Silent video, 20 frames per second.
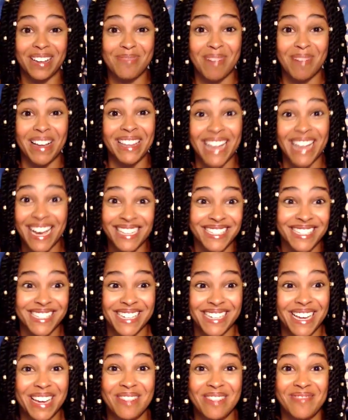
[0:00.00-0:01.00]
last
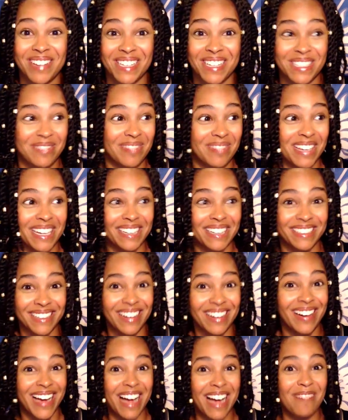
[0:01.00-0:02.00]
name, because I'm like, no,
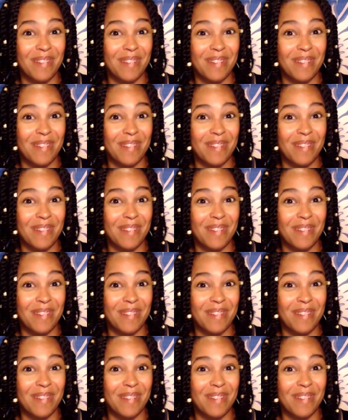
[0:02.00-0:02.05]
I have